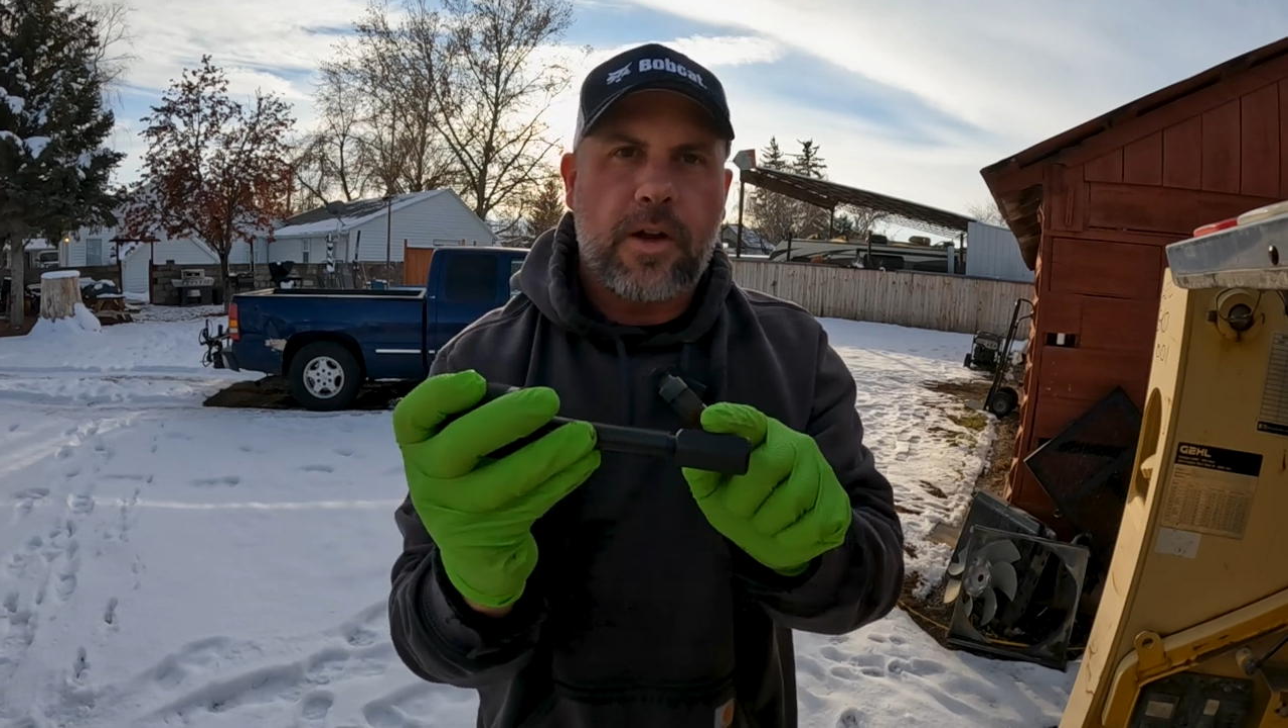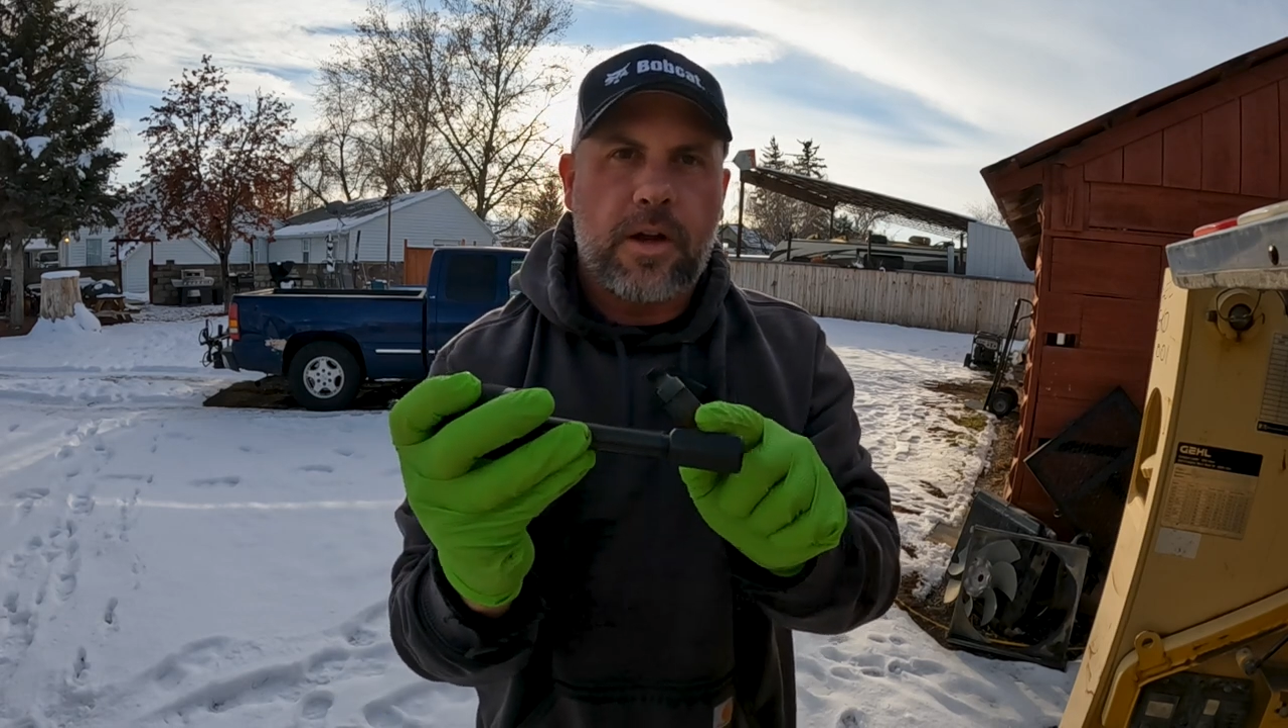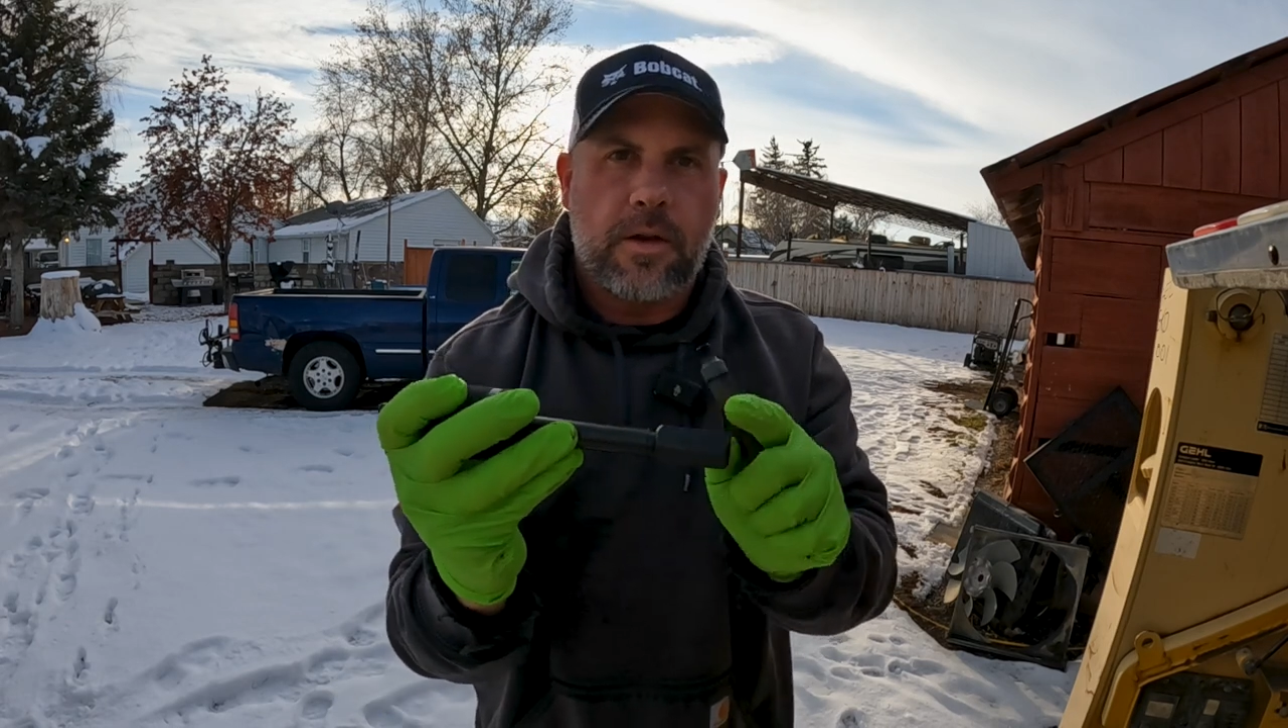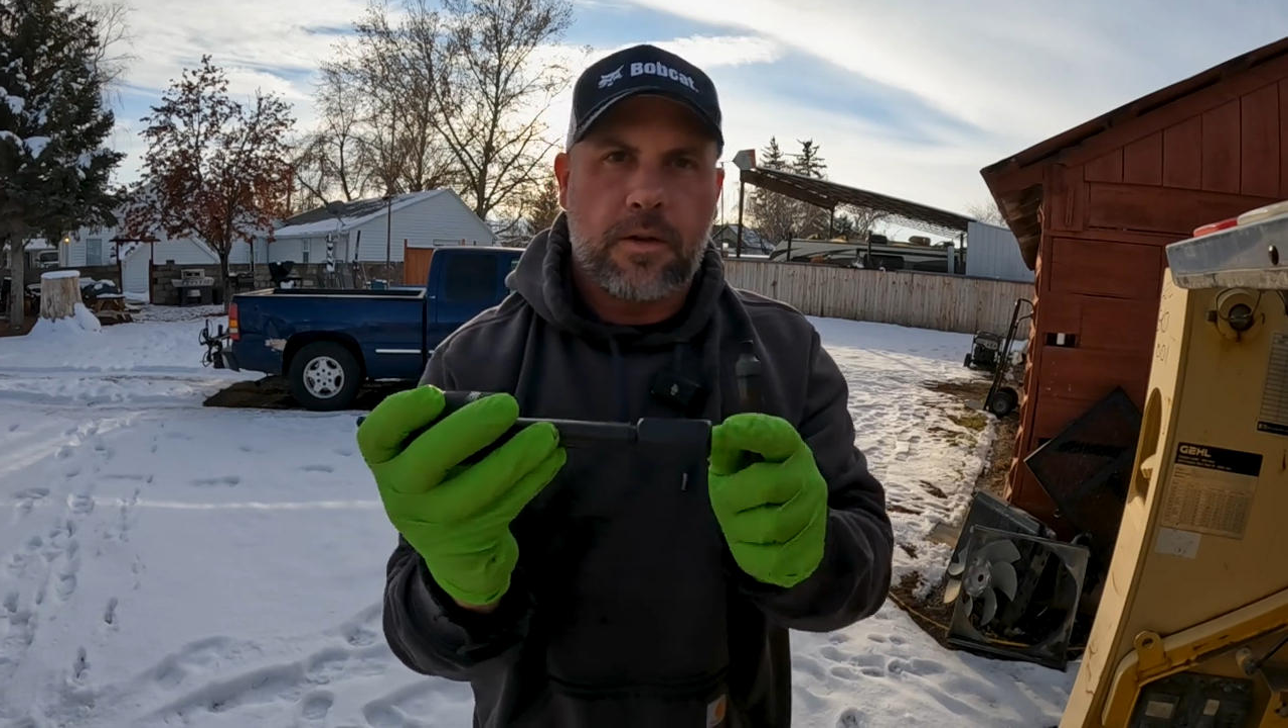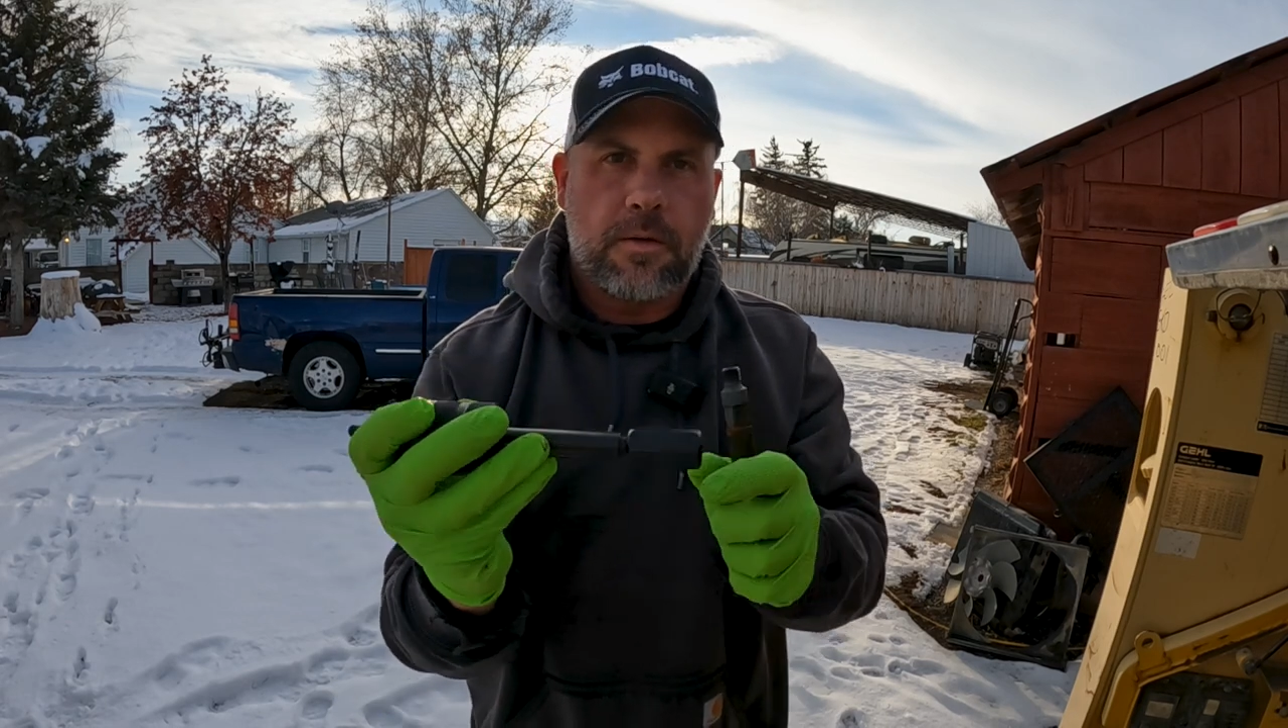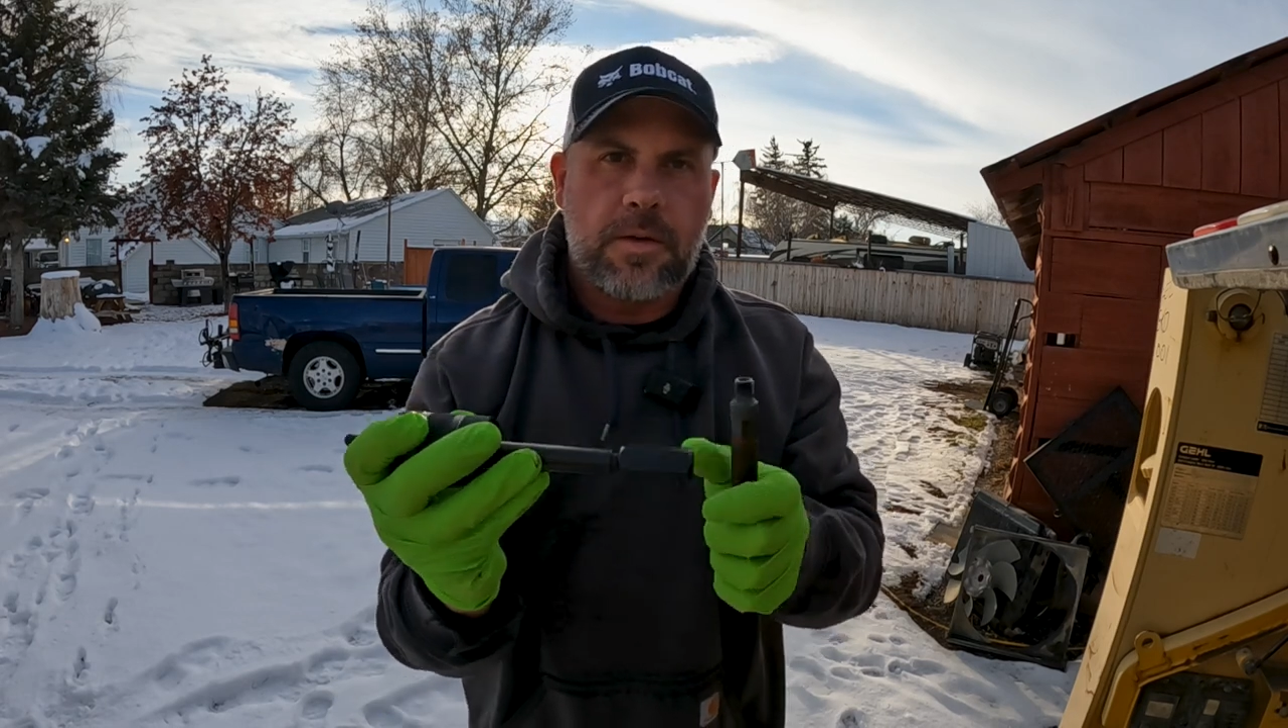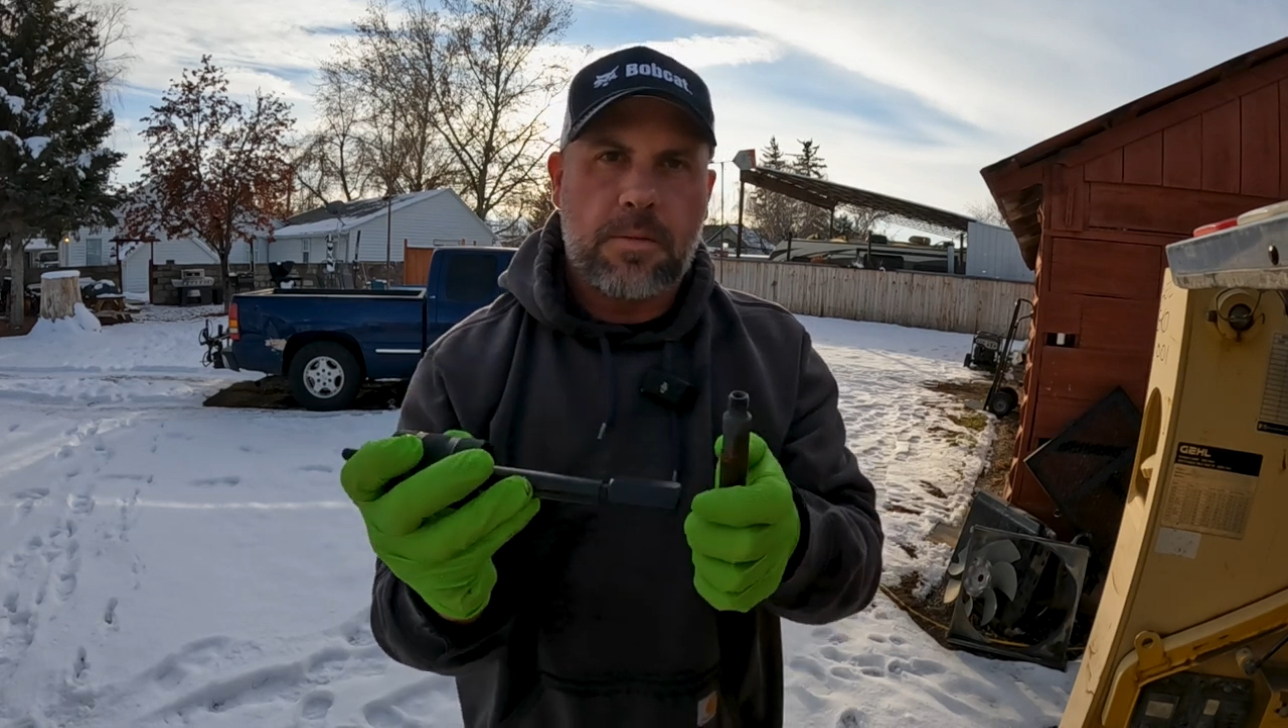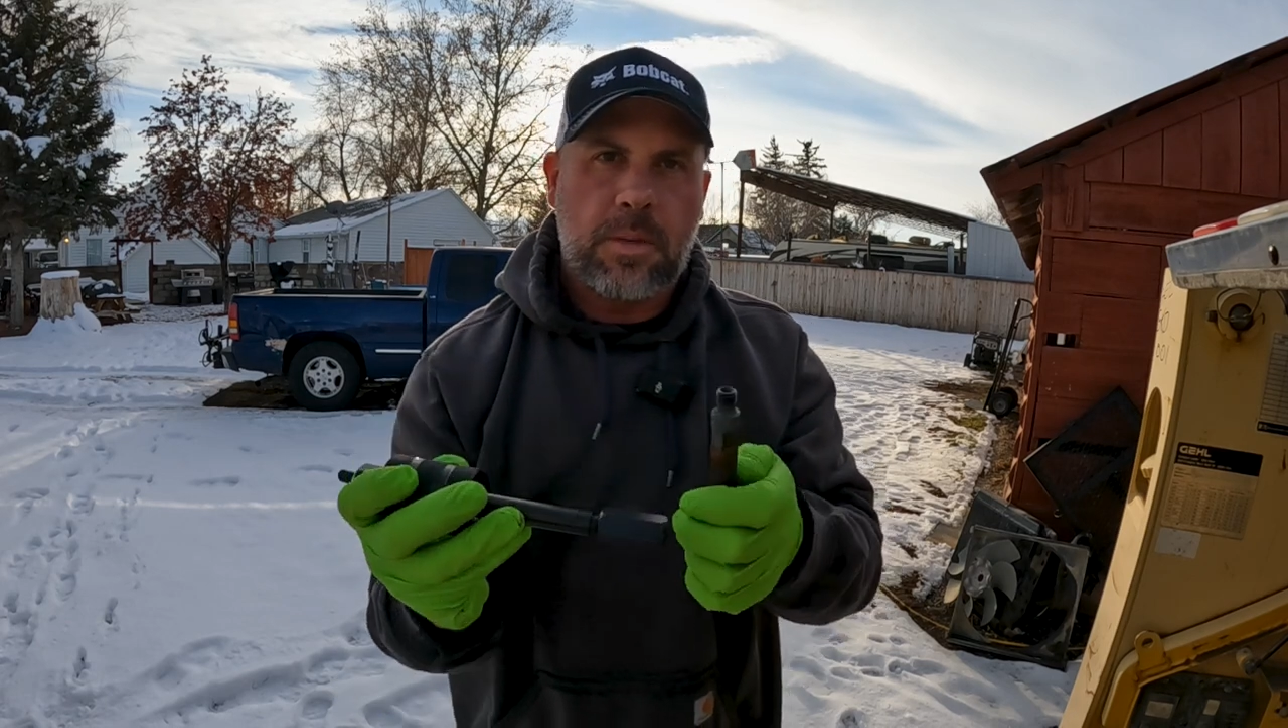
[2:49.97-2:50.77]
here that'll fit